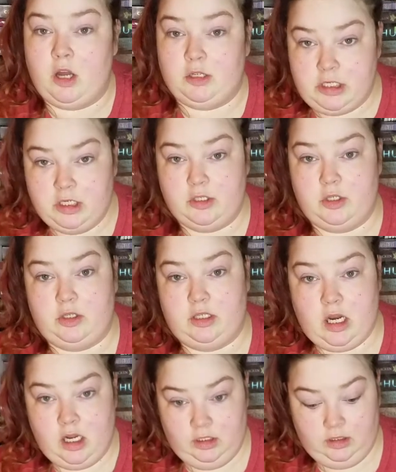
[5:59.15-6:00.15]
children
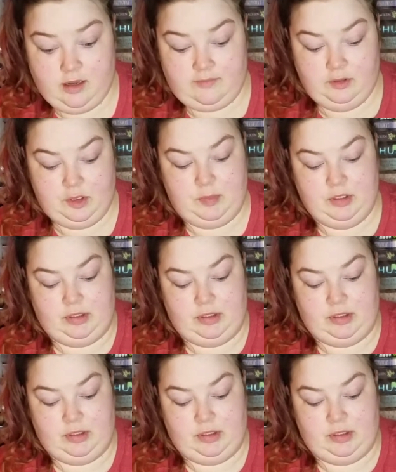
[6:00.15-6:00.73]
love those books,